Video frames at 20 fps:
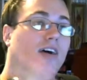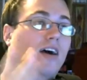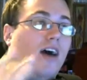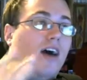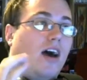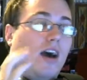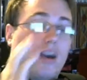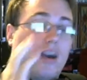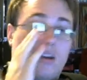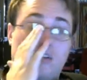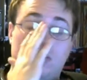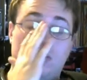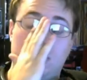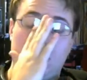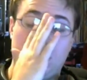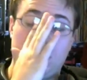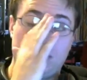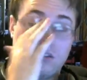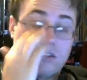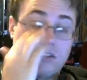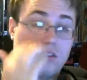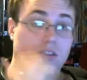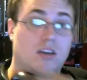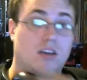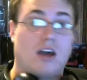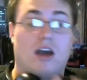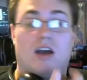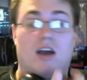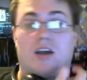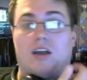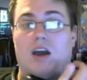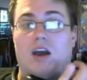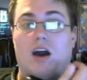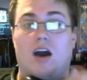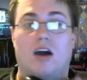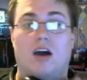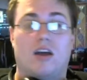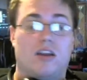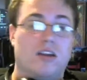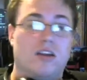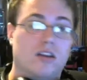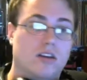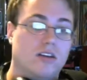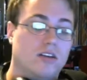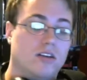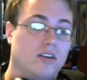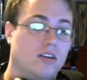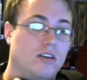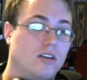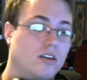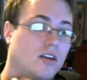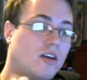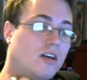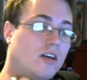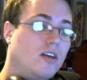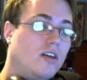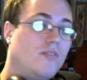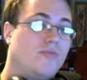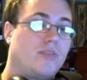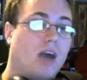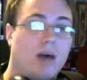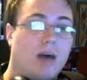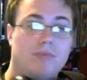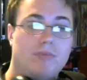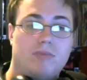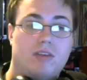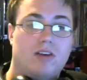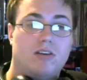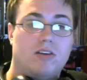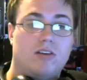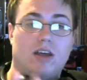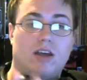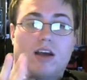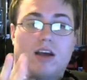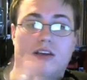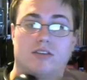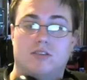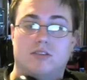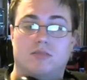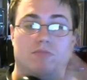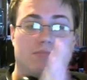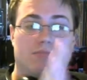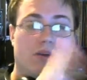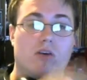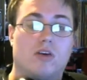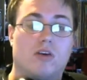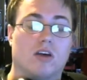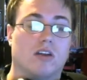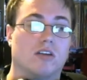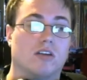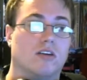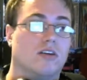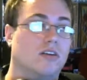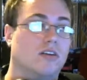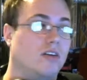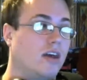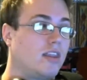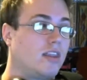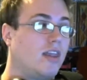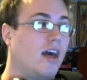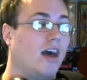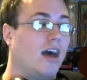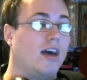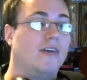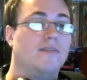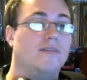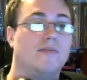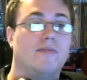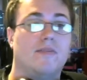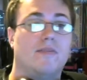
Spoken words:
Cleese, gone. Top tier decks, broken, like that.